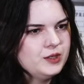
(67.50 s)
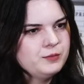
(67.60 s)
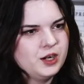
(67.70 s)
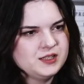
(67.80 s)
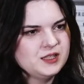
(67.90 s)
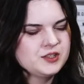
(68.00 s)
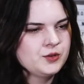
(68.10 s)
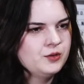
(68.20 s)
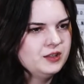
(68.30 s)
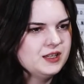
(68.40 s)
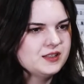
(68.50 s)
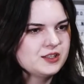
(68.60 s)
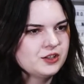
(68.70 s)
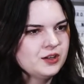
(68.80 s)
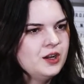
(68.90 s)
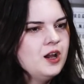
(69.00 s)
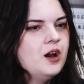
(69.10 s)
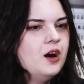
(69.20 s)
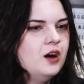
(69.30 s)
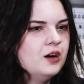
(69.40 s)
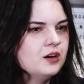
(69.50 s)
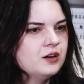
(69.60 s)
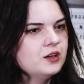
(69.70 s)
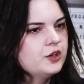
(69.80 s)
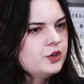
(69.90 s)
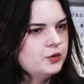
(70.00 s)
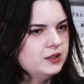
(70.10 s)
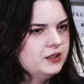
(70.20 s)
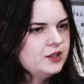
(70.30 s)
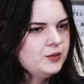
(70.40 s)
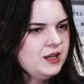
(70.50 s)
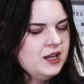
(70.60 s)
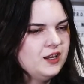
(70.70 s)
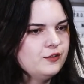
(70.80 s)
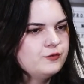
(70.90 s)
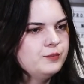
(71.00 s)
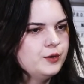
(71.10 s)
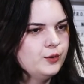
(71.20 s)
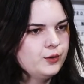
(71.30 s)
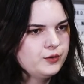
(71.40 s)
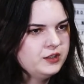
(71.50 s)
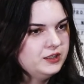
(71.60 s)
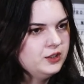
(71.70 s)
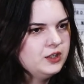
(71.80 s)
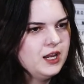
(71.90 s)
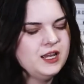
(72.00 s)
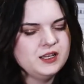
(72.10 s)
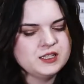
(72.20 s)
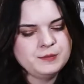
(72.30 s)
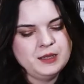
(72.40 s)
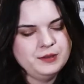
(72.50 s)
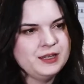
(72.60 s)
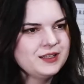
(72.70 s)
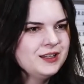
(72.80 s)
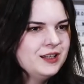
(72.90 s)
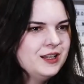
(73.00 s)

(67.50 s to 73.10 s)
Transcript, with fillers: we process through the laser are acrylic. We have both clear and matte black.